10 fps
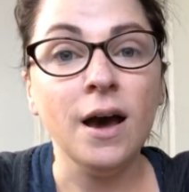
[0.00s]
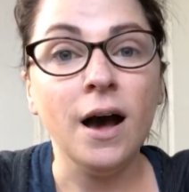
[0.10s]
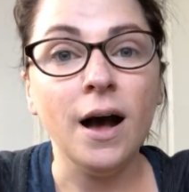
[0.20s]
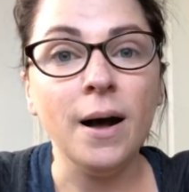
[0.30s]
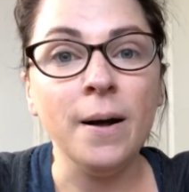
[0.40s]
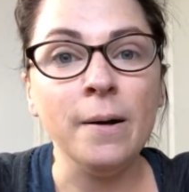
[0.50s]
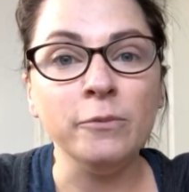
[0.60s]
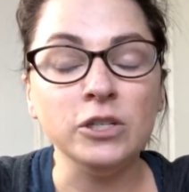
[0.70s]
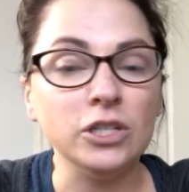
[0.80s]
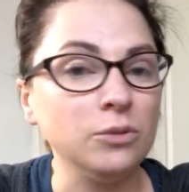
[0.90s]

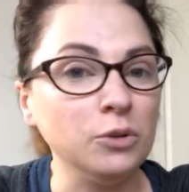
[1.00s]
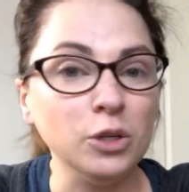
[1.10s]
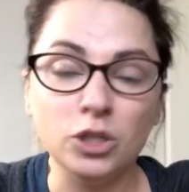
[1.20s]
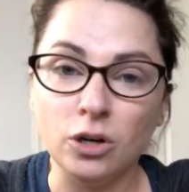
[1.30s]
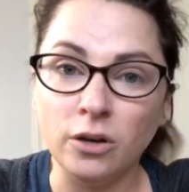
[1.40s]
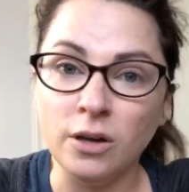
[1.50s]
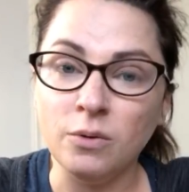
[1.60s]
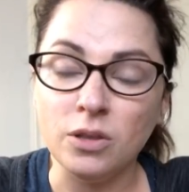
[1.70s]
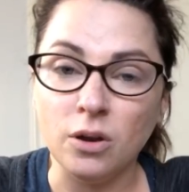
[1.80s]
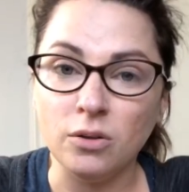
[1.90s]
was just really struggling
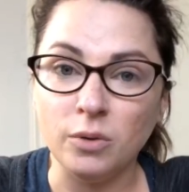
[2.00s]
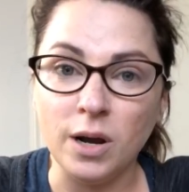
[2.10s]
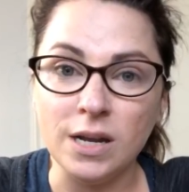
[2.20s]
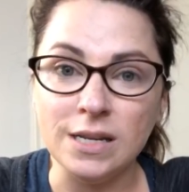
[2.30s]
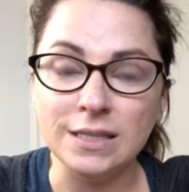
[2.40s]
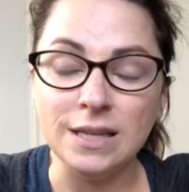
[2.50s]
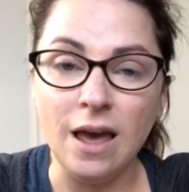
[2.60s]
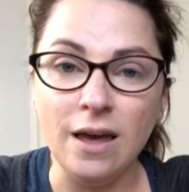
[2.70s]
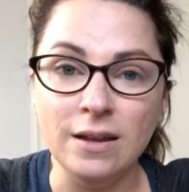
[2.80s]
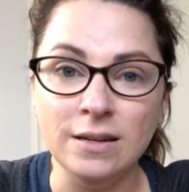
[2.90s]
with arthritis
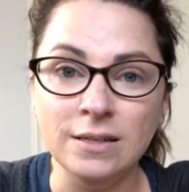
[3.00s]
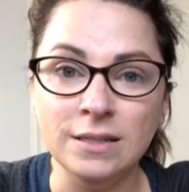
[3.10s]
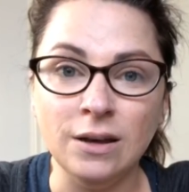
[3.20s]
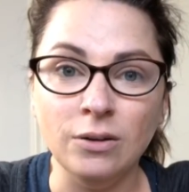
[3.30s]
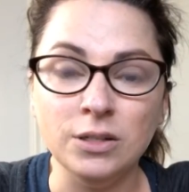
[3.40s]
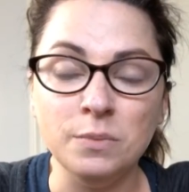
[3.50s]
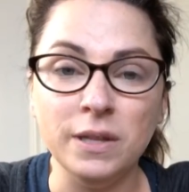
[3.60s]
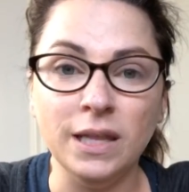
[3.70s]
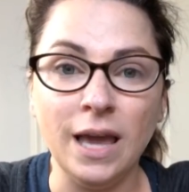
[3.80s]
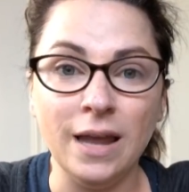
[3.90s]
and
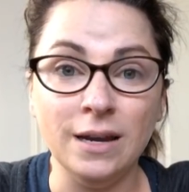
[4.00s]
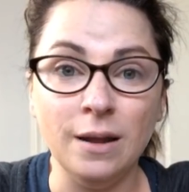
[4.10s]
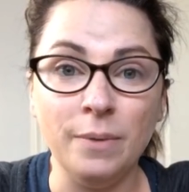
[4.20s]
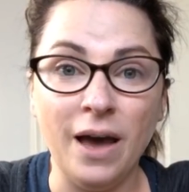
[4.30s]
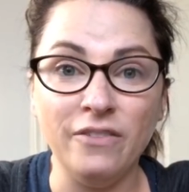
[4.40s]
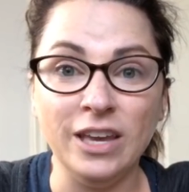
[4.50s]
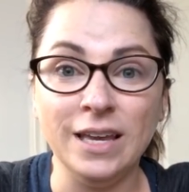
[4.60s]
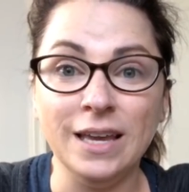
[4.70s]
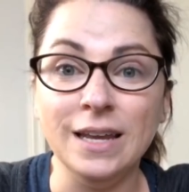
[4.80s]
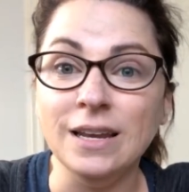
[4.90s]
ultimately ended up
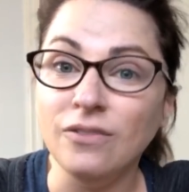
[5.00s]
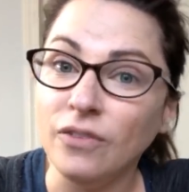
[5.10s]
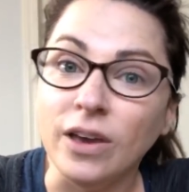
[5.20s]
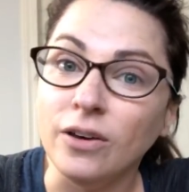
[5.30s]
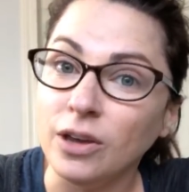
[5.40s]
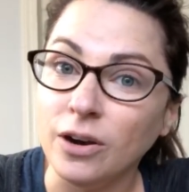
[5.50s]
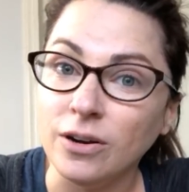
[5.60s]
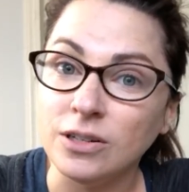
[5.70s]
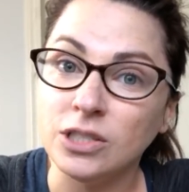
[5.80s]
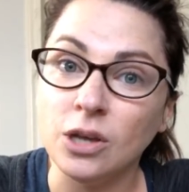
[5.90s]
having kidney
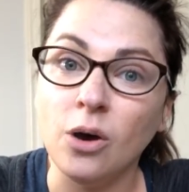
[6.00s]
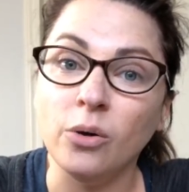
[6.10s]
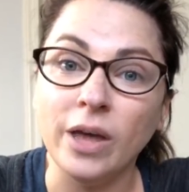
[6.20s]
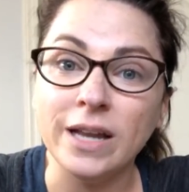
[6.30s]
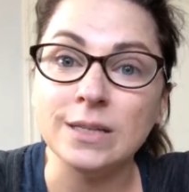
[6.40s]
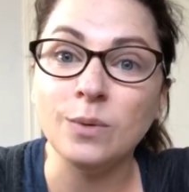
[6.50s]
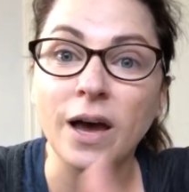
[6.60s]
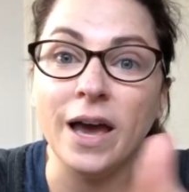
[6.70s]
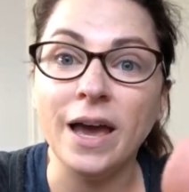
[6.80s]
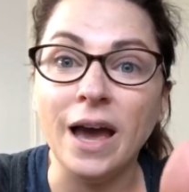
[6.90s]
failure. So that's
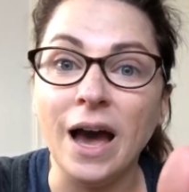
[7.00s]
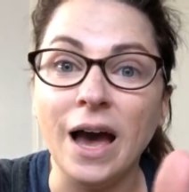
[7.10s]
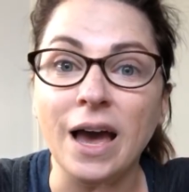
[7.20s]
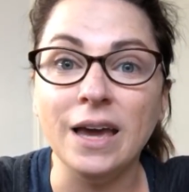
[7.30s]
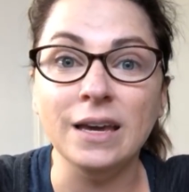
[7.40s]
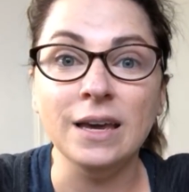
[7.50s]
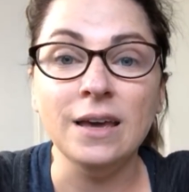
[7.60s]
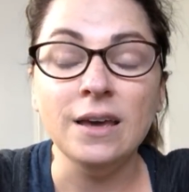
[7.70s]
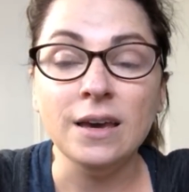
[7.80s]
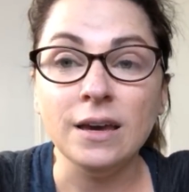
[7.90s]
why I
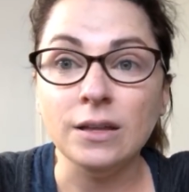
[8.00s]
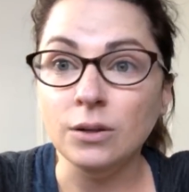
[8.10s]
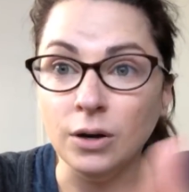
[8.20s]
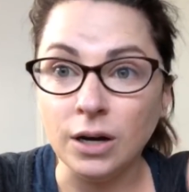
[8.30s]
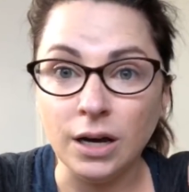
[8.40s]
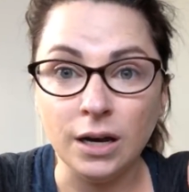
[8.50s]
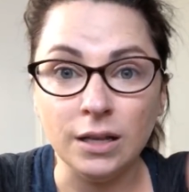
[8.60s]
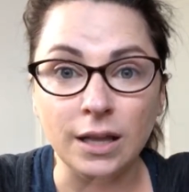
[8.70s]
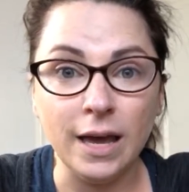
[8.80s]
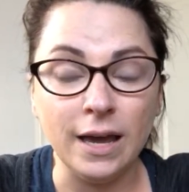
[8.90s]
look
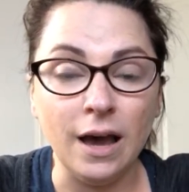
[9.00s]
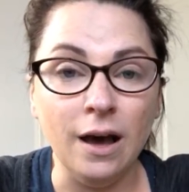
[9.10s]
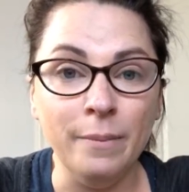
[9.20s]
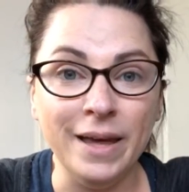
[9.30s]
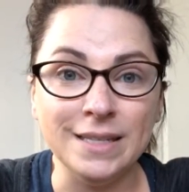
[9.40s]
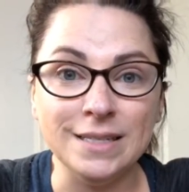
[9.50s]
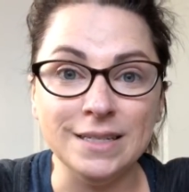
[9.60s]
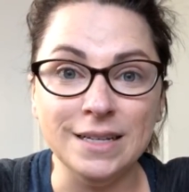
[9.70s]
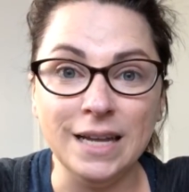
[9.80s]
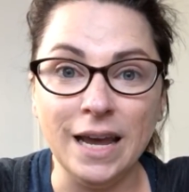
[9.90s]
like a
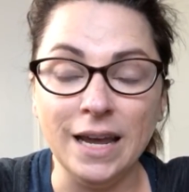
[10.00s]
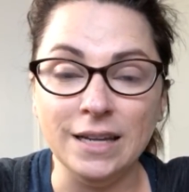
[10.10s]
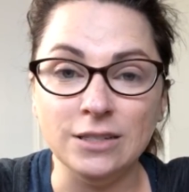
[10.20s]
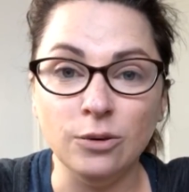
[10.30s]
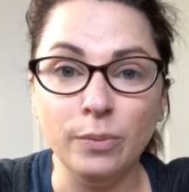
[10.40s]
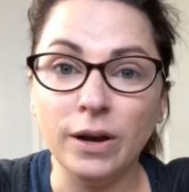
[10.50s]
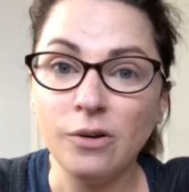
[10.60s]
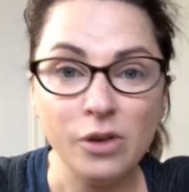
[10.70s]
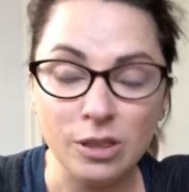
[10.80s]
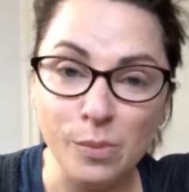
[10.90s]
mess today. So
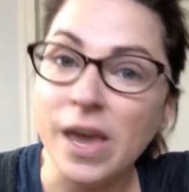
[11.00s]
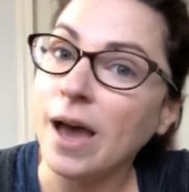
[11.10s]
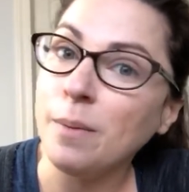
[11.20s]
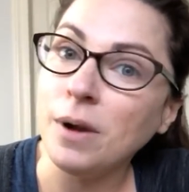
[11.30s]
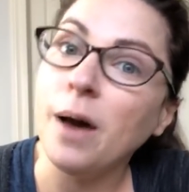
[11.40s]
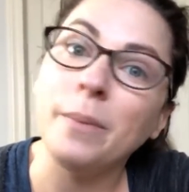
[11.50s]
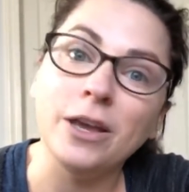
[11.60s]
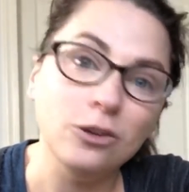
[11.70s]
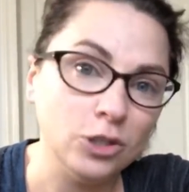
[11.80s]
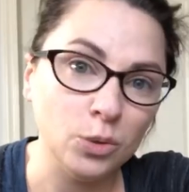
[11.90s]
bear with me. I'm not
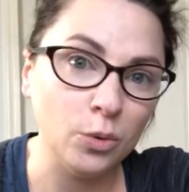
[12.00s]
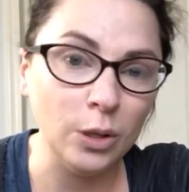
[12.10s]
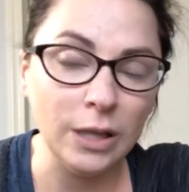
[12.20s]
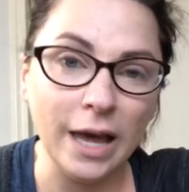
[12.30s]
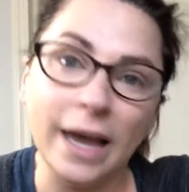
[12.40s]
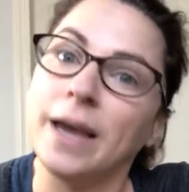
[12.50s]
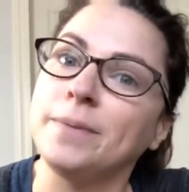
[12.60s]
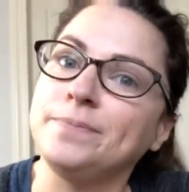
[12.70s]
my usual like